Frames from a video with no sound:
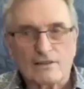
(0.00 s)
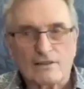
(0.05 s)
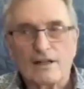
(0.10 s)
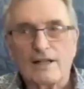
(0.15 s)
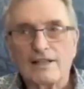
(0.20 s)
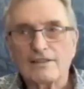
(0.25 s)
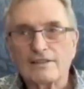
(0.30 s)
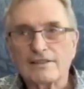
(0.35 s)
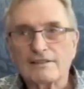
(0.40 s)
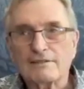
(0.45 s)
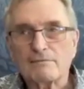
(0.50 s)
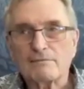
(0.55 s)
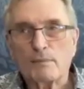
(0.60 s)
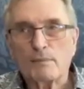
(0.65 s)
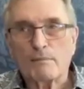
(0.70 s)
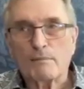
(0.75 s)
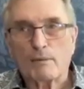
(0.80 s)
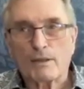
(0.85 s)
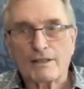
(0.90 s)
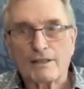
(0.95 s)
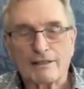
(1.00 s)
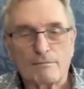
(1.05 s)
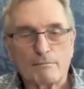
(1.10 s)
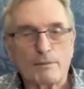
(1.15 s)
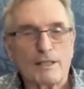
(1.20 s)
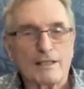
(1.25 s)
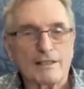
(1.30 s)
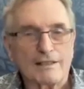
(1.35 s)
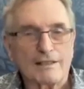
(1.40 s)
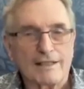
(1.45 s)
I just be
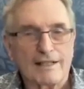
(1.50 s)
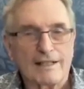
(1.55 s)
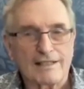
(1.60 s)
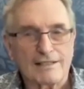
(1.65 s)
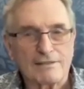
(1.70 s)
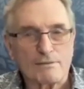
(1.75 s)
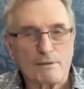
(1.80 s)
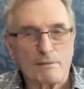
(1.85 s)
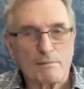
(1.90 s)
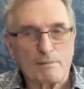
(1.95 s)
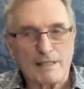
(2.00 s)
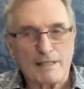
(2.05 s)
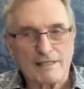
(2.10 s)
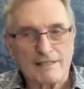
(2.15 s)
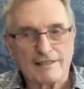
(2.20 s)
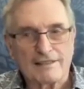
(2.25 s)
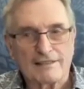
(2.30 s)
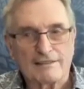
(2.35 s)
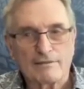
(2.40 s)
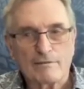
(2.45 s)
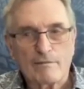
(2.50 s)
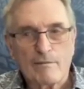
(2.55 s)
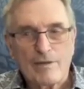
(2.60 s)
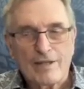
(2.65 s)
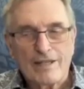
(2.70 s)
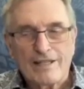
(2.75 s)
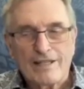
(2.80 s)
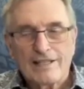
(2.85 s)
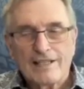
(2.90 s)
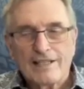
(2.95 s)
bluntly honest with myself.
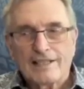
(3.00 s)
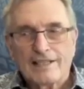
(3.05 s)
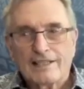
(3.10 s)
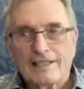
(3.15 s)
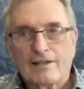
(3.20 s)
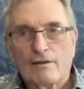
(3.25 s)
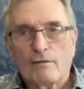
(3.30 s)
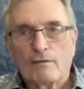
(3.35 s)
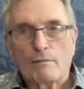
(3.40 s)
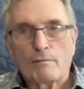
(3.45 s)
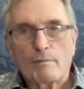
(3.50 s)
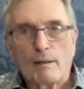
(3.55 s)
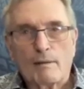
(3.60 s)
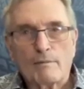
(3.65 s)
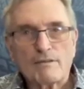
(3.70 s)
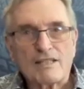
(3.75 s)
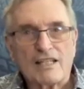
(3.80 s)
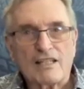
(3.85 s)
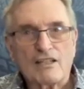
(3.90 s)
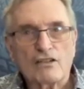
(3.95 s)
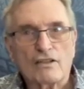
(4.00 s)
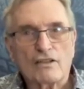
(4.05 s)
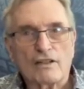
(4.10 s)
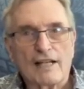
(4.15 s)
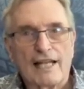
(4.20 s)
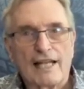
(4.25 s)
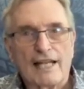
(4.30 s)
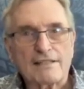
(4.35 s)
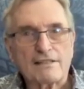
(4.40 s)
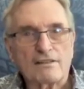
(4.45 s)
You know, when people say you're
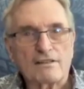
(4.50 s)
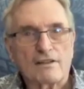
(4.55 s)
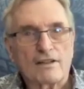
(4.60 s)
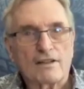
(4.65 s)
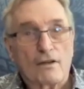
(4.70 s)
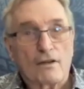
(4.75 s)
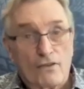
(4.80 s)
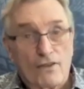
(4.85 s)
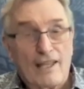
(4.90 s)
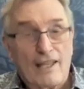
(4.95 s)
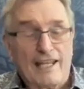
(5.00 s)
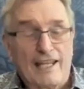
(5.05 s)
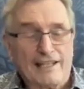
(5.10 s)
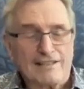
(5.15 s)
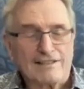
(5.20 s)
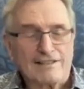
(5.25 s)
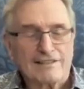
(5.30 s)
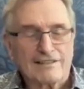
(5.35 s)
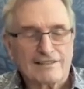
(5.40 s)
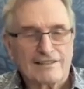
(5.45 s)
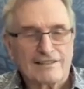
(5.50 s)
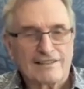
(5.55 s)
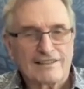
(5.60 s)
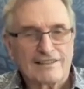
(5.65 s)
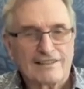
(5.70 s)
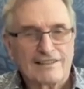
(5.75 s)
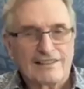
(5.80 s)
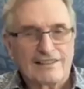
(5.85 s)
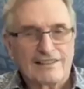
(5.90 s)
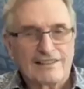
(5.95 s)
an asshole, I go, thanks.
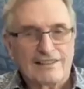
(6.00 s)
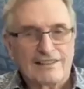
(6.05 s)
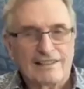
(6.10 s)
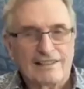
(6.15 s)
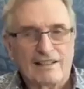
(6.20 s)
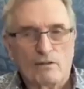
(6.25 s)
Right.